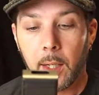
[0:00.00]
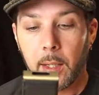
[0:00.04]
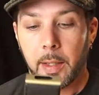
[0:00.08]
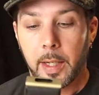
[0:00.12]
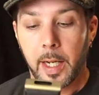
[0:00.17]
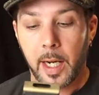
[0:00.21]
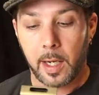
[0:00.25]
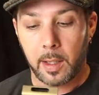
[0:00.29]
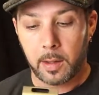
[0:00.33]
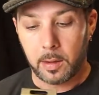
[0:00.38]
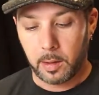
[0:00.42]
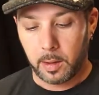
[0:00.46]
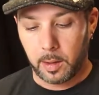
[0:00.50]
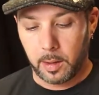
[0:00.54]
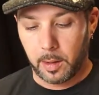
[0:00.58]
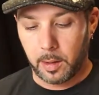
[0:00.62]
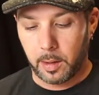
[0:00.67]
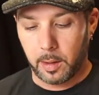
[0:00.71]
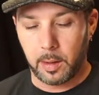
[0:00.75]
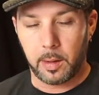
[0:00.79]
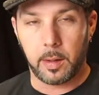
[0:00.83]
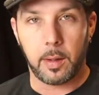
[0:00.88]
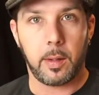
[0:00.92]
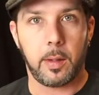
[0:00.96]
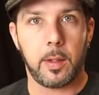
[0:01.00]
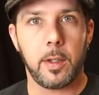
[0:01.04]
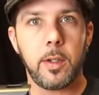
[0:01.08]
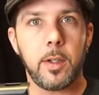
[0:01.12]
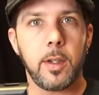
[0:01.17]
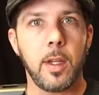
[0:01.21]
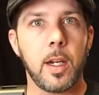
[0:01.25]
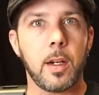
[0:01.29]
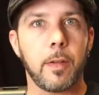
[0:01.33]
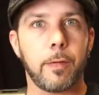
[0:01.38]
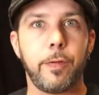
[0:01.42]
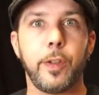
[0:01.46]
Now, this
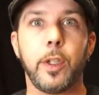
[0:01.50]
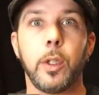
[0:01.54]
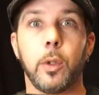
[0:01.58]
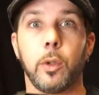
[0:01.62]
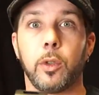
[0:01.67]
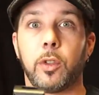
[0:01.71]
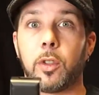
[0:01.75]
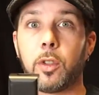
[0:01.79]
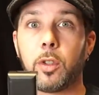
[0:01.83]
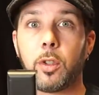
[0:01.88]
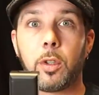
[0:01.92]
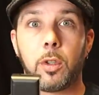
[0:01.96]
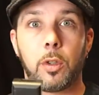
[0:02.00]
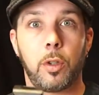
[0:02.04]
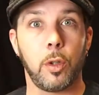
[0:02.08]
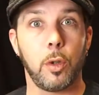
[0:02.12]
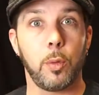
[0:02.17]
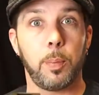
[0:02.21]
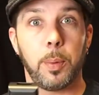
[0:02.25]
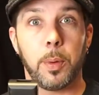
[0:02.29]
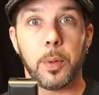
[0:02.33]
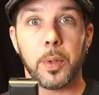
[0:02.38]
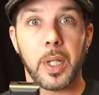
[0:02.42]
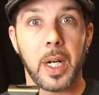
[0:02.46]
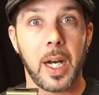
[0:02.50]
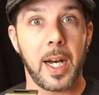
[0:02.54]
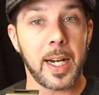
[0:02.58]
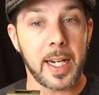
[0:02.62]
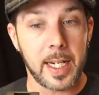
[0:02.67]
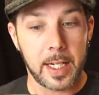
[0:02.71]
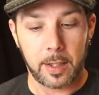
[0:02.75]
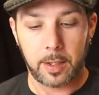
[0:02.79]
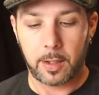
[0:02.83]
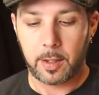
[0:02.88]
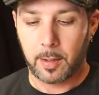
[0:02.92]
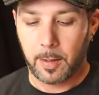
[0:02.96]
thing feels super
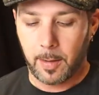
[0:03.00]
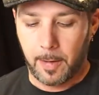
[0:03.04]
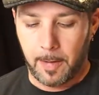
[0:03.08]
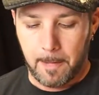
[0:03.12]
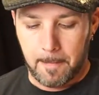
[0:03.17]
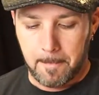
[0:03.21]
nice.